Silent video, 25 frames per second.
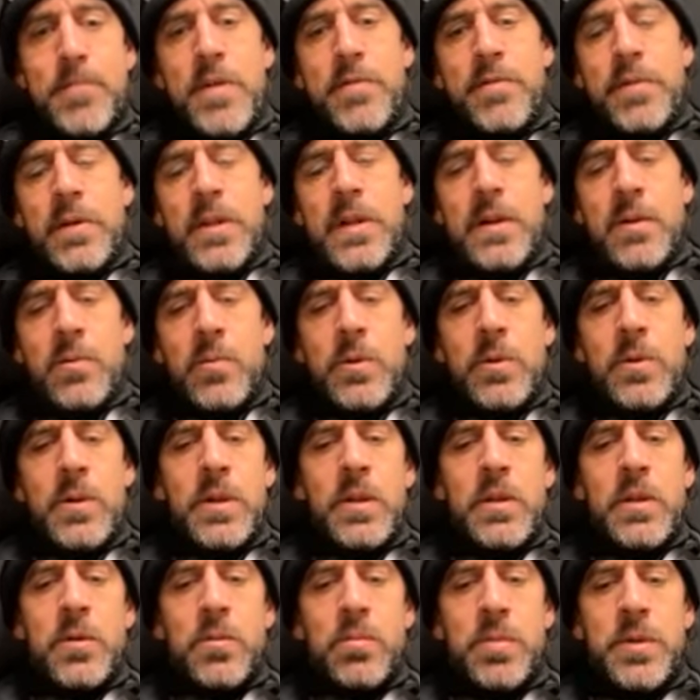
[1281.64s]
I felt like we were a
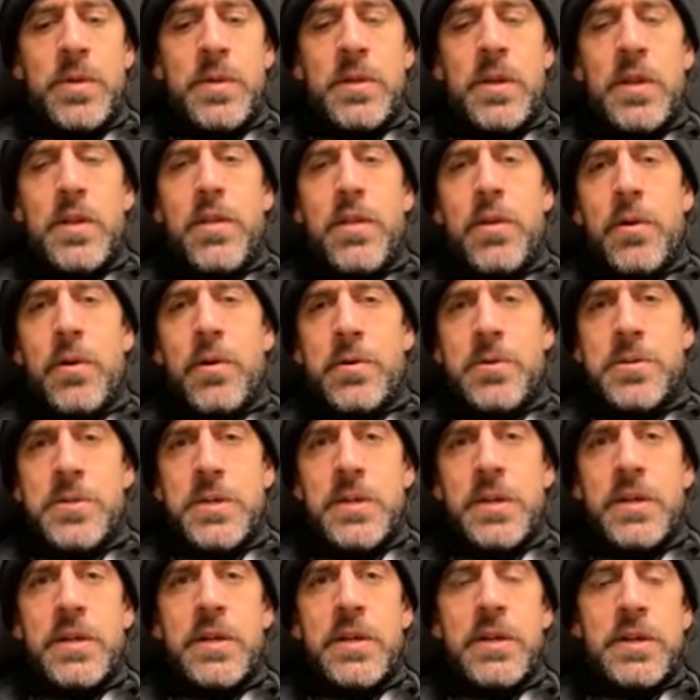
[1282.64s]
little bit
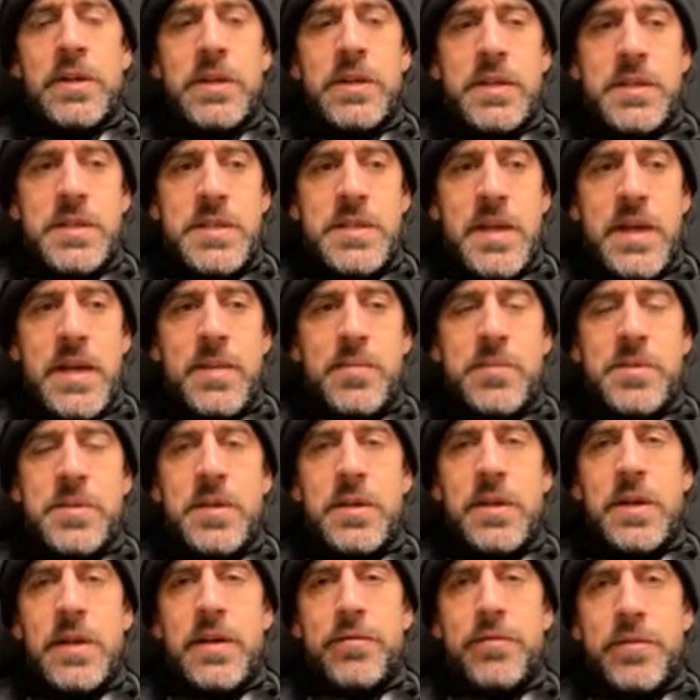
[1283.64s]
lethargic at times
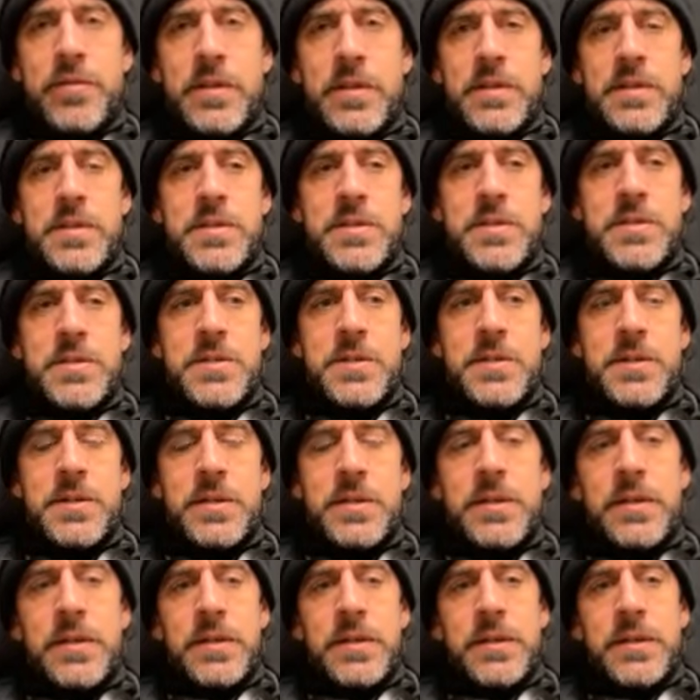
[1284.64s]
on offense.
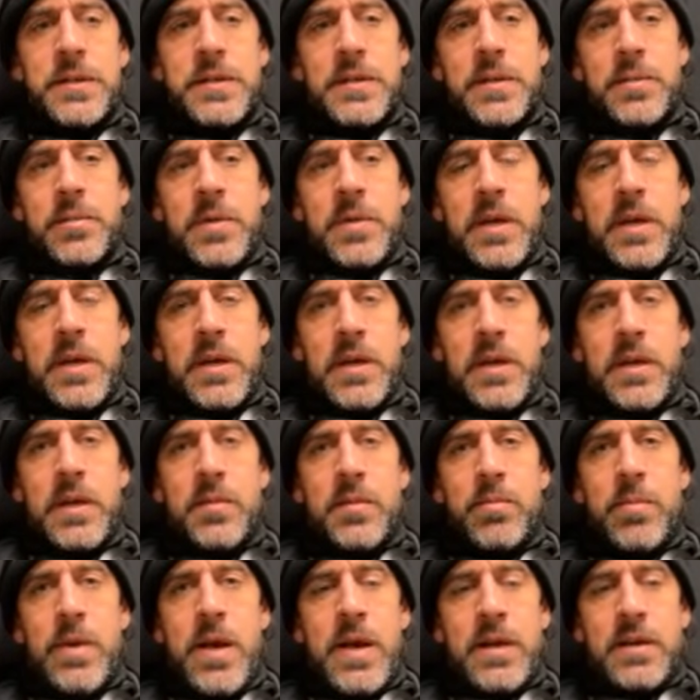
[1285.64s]
I'm kind of
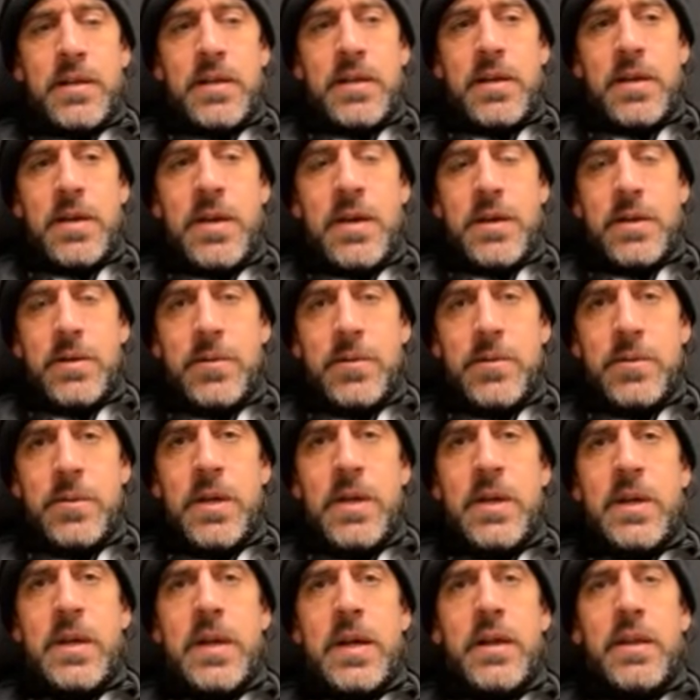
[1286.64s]
getting back to the huddle,
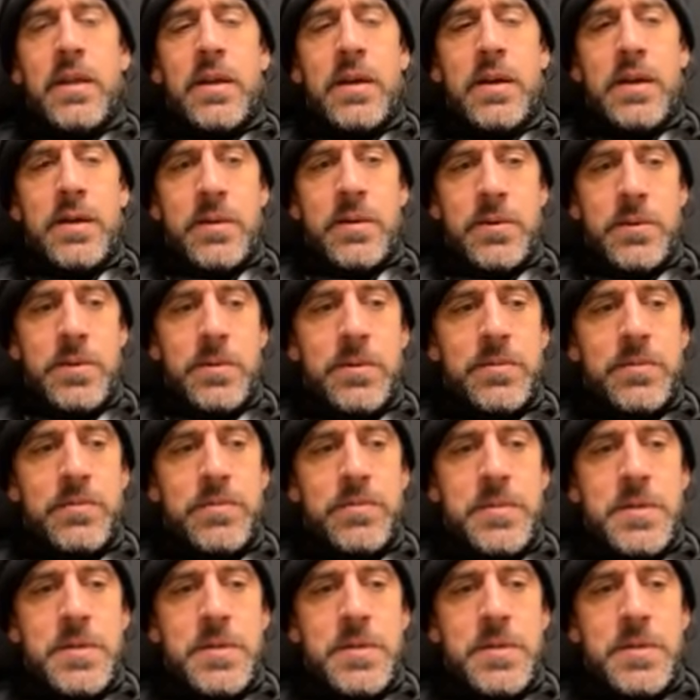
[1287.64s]
getting out of the huddle.